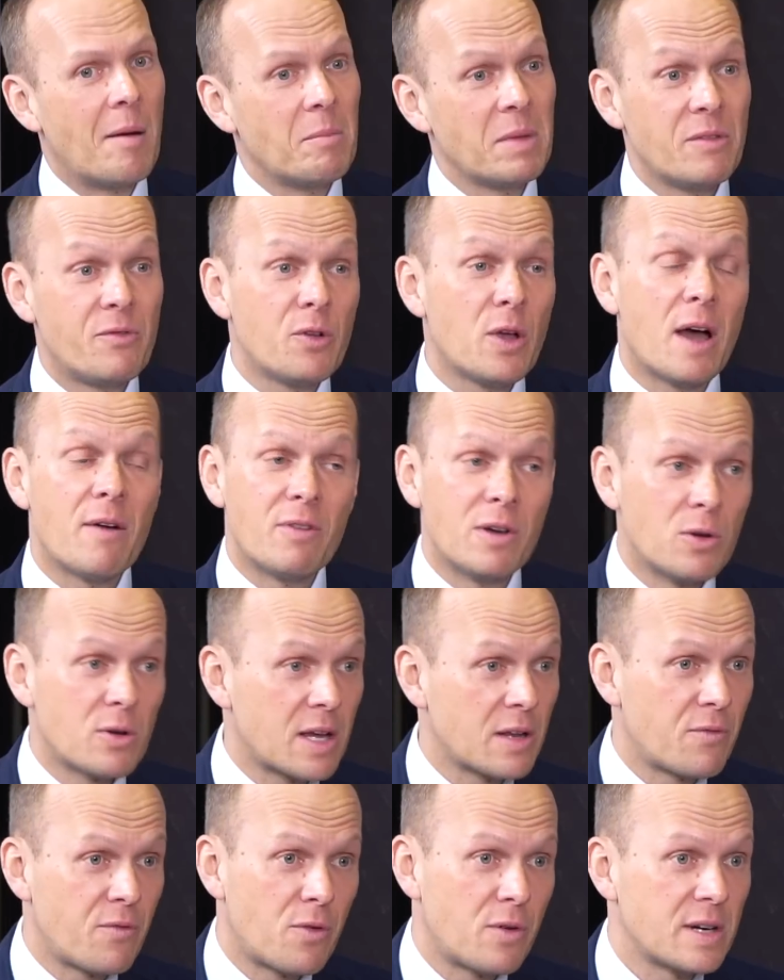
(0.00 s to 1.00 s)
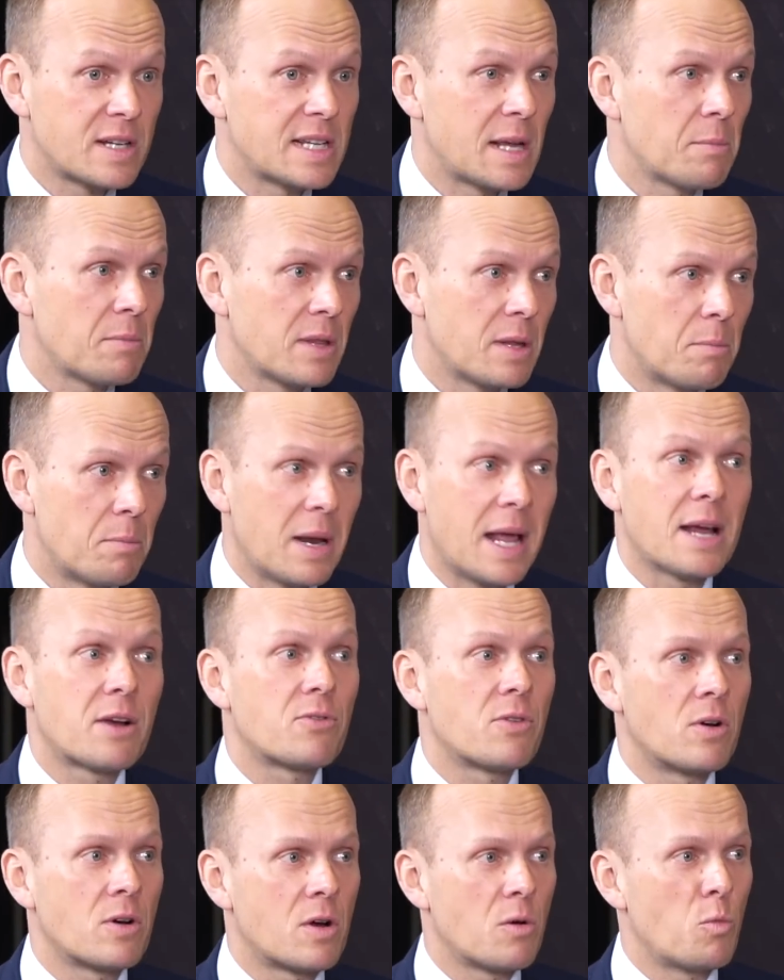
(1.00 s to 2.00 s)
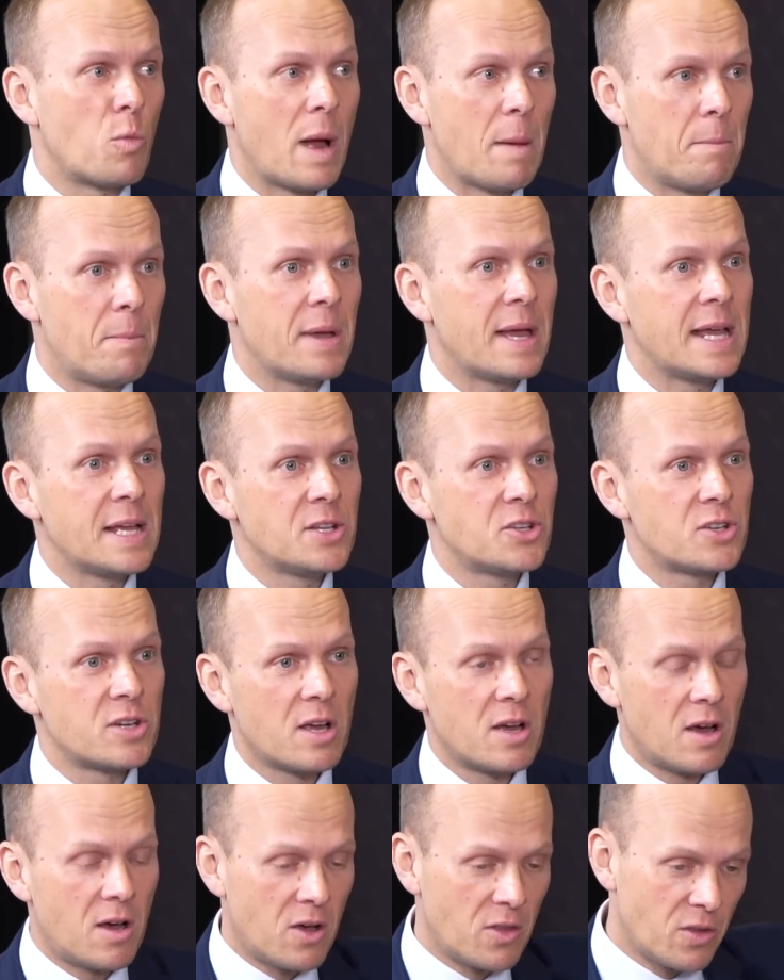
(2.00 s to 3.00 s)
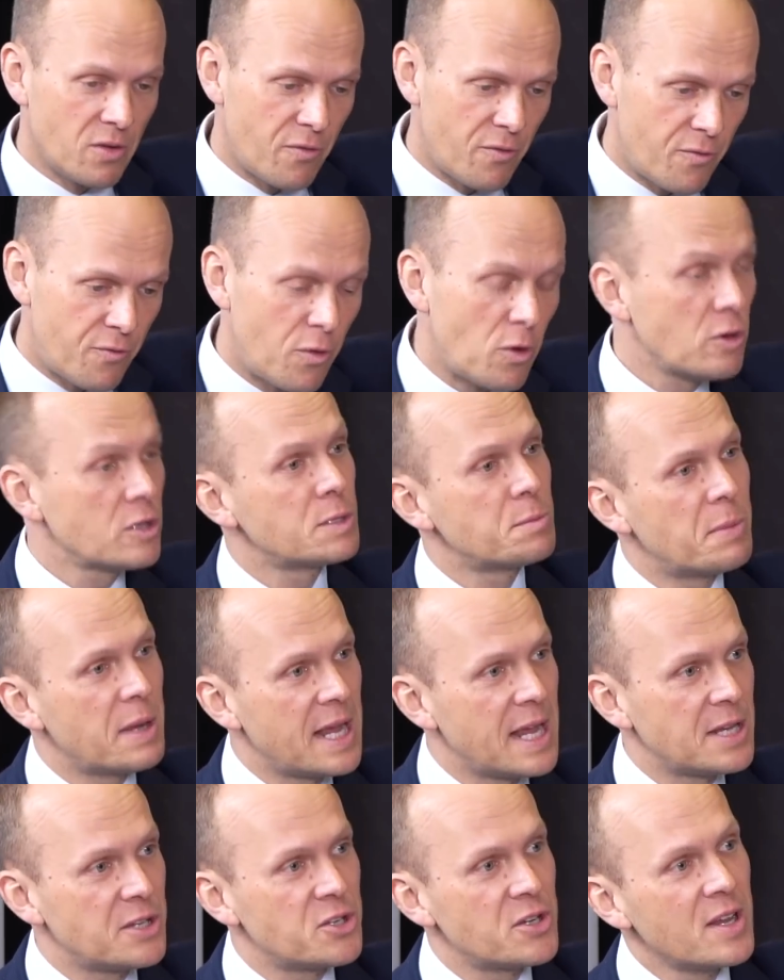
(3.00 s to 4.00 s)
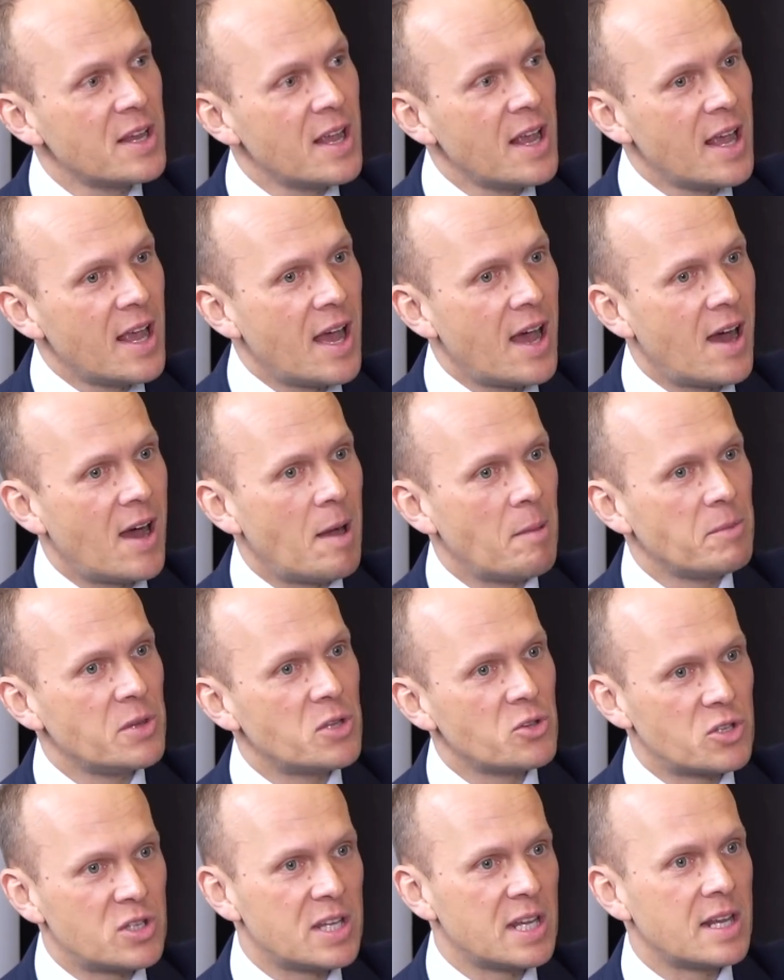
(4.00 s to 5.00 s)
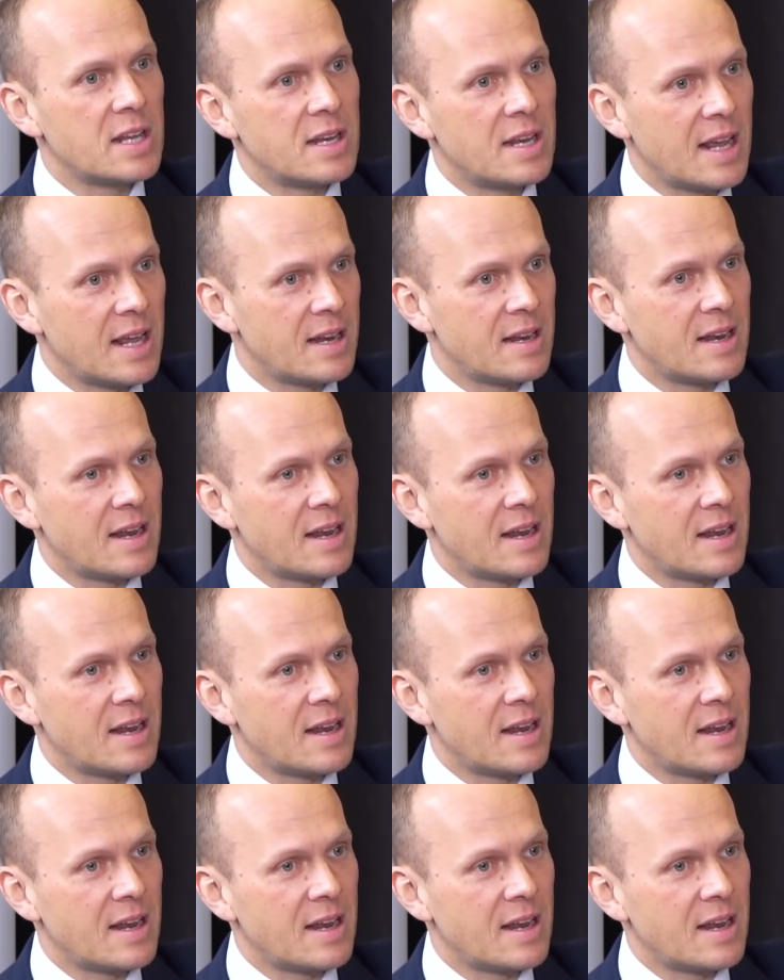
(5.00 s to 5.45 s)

If you have a look at, for example, the BlackRock webpage, on the first page, you see an